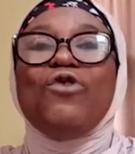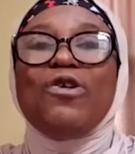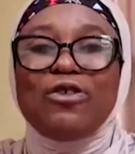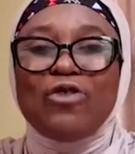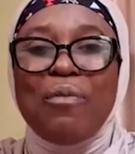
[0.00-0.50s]
vote
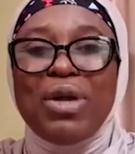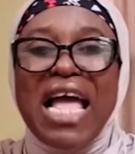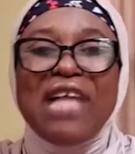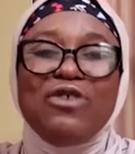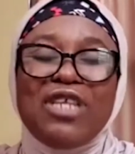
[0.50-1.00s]
for somebody
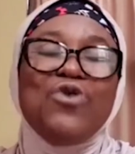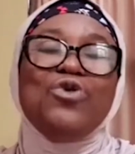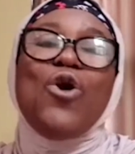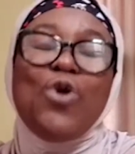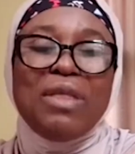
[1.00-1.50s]
and you say you
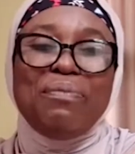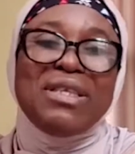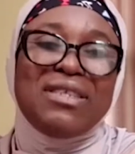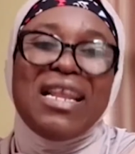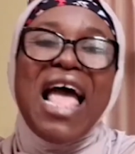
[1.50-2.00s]
don't hold the
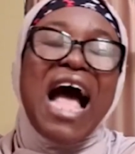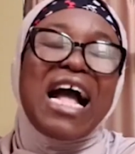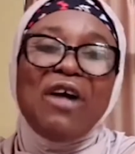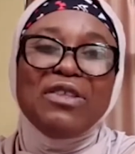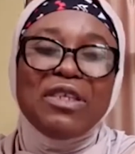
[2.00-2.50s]
person
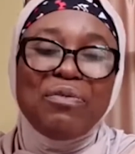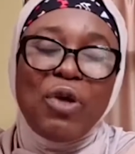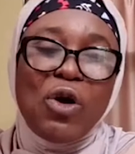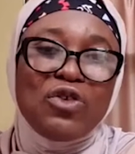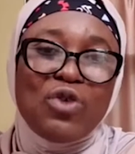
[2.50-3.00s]
accountable
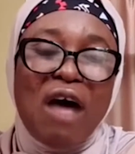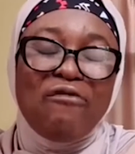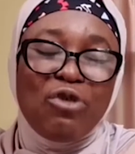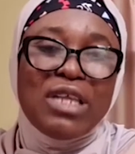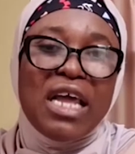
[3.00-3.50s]
because you have
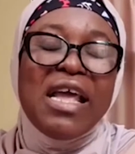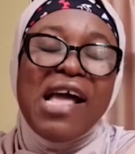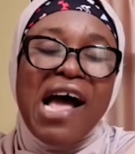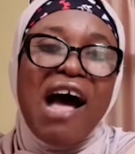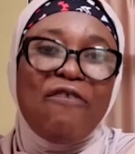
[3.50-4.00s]
voted
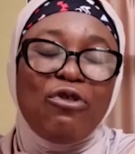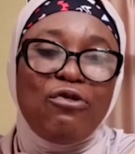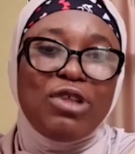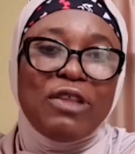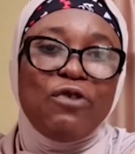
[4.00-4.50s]

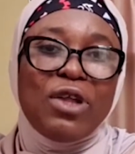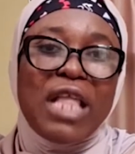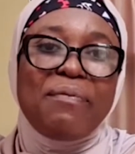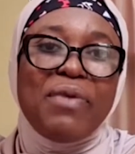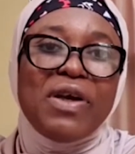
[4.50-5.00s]
for
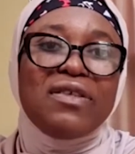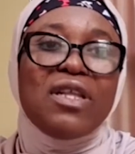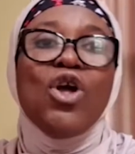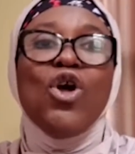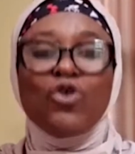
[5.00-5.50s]
that person.
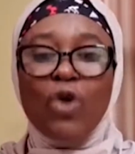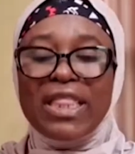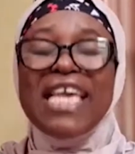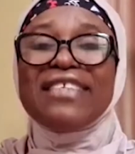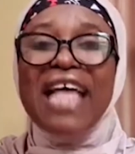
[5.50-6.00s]
So
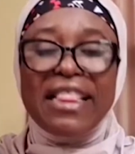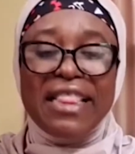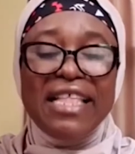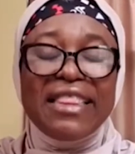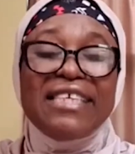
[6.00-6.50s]
these are
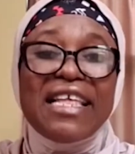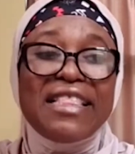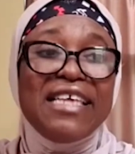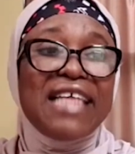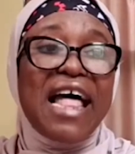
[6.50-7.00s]
things
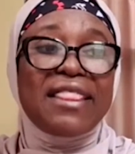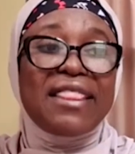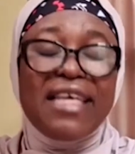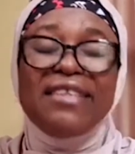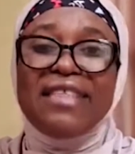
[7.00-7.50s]

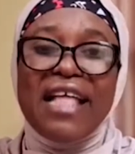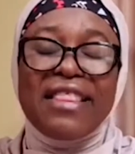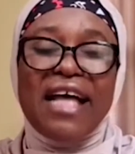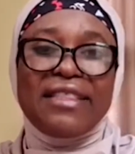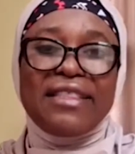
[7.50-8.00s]

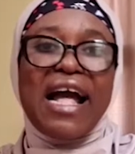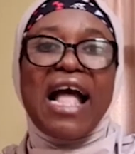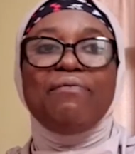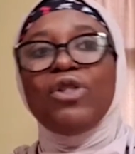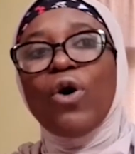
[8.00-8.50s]
that
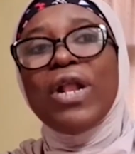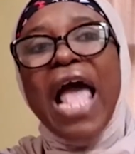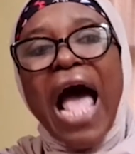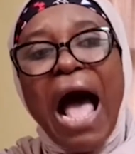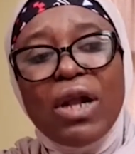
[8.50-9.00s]
can be done.
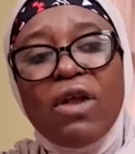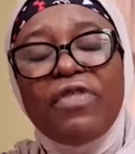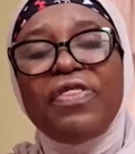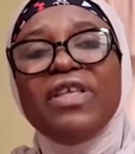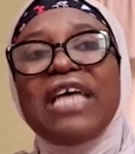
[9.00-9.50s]
And one of
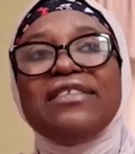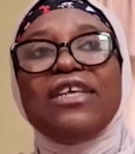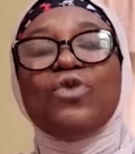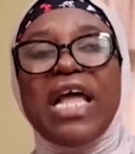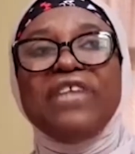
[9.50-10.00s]
the things I see
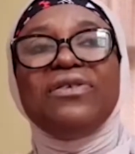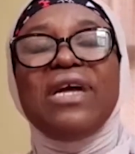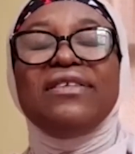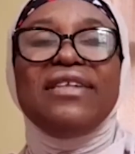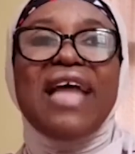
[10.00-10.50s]
to
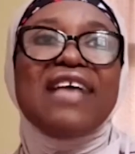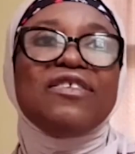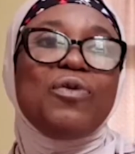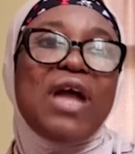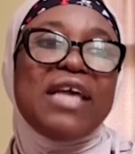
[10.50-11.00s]
Nigerians in
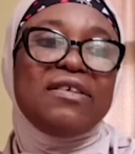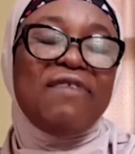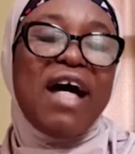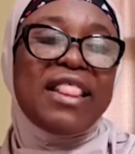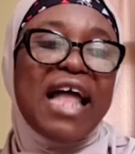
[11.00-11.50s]
diaspora is the
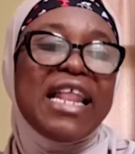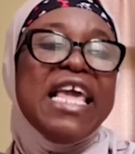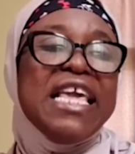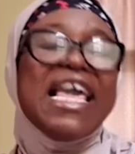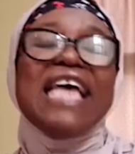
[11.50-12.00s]
fact that,
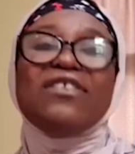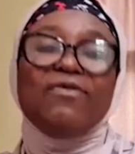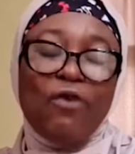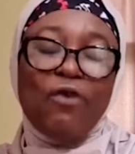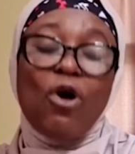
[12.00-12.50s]
yes,
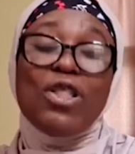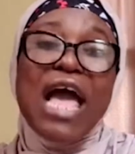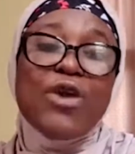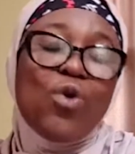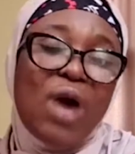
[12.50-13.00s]
for now,
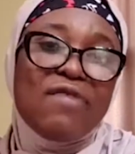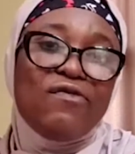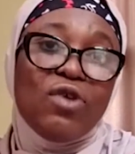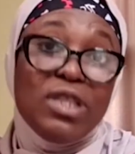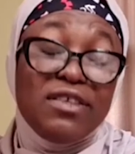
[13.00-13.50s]
this
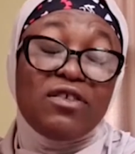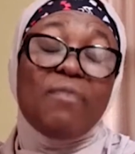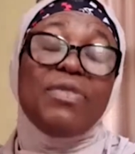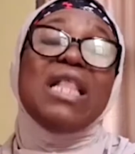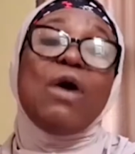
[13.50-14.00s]
is
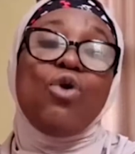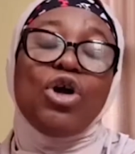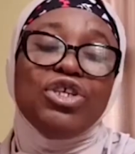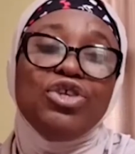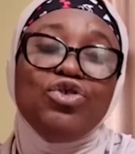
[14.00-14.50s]
something that will
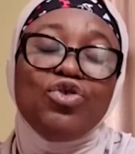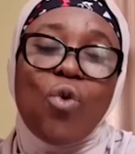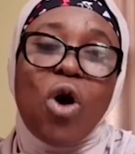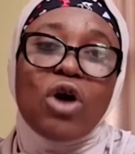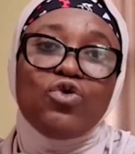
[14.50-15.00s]
continue to
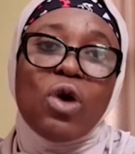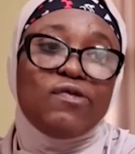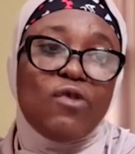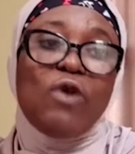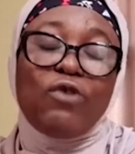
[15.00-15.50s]
work towards
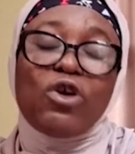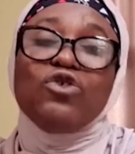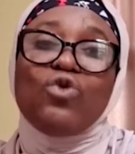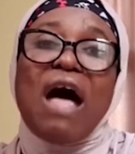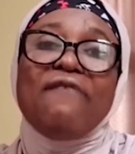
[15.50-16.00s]
for
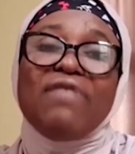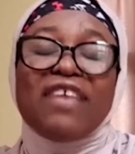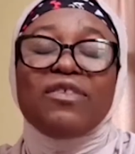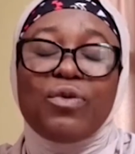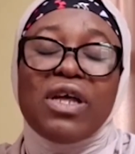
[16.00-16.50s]
us to have
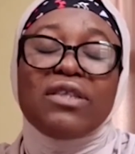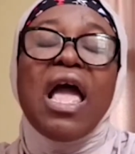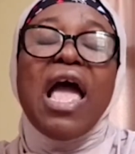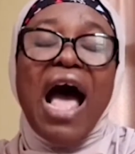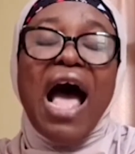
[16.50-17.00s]
diaspora
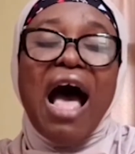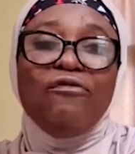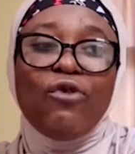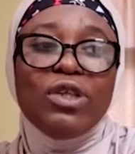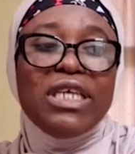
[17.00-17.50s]

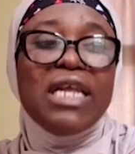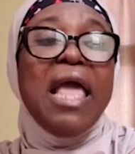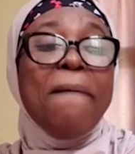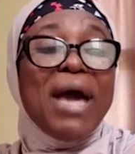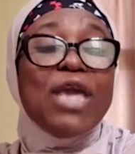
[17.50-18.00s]
voting,
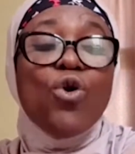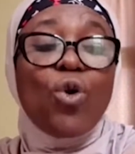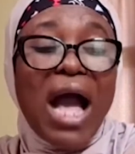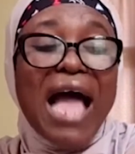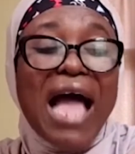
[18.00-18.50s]
but you
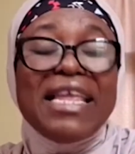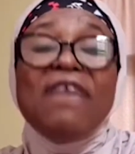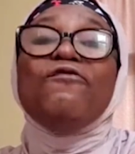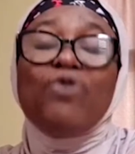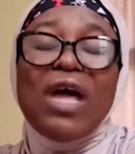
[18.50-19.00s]
can
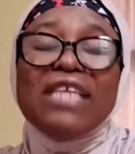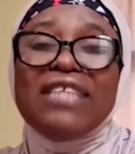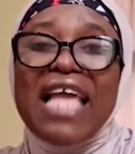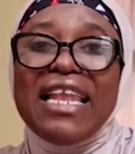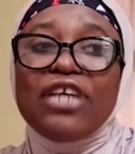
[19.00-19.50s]
influence
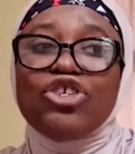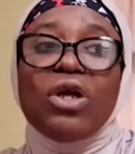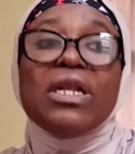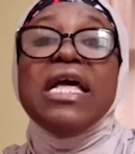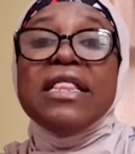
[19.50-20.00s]
the
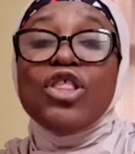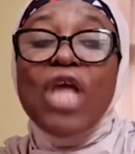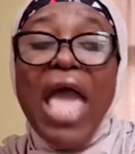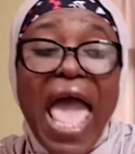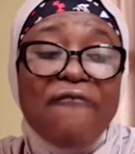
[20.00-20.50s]
election.
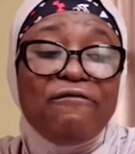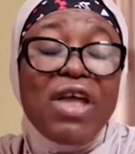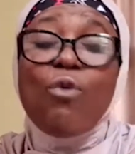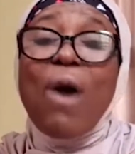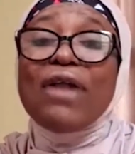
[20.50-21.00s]
Every
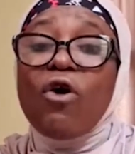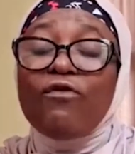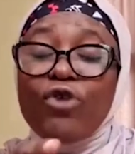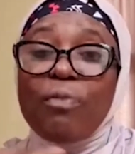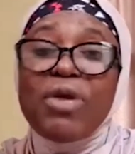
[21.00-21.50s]
one of
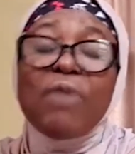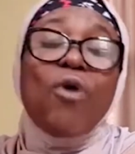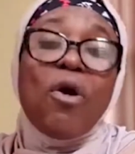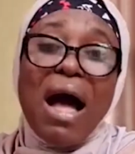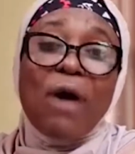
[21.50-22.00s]
your
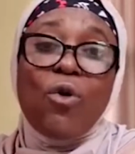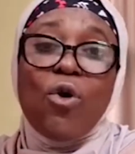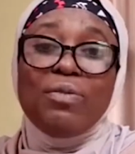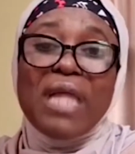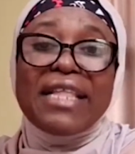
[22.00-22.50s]
people back
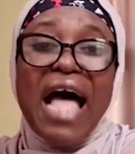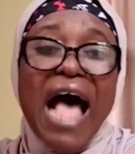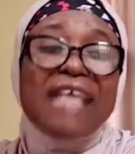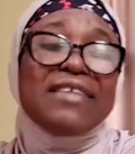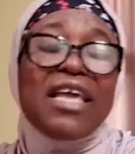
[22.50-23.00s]
home that are
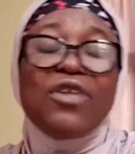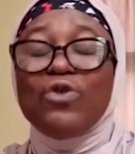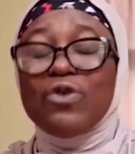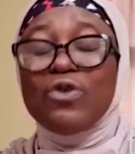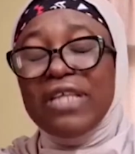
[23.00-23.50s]
asking you
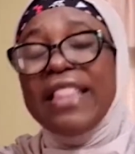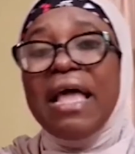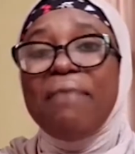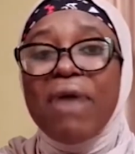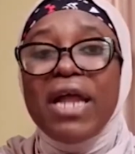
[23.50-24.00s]
to spend
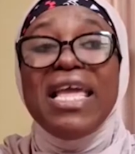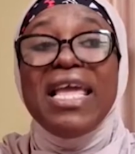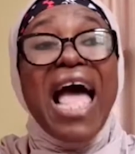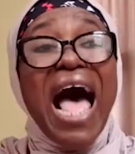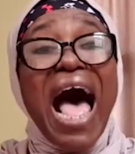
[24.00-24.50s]
their money,
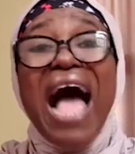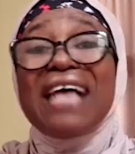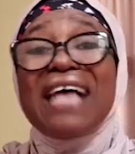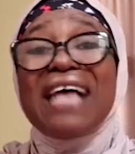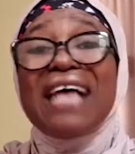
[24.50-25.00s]
ask